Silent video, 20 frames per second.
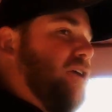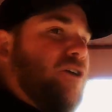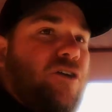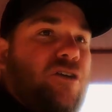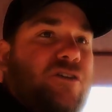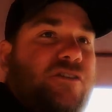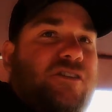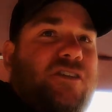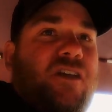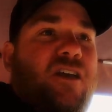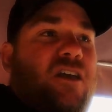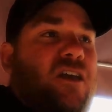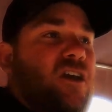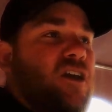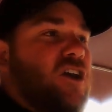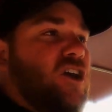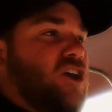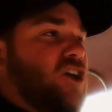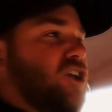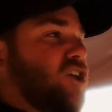because
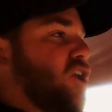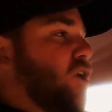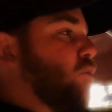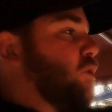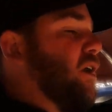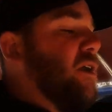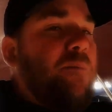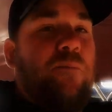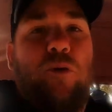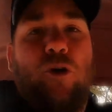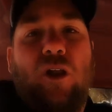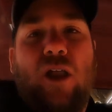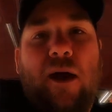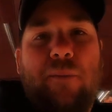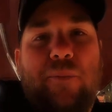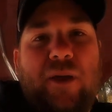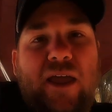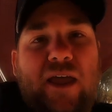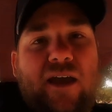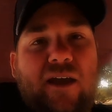you know, we could pull
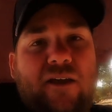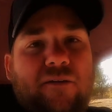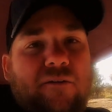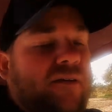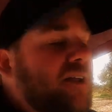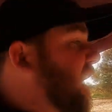up here,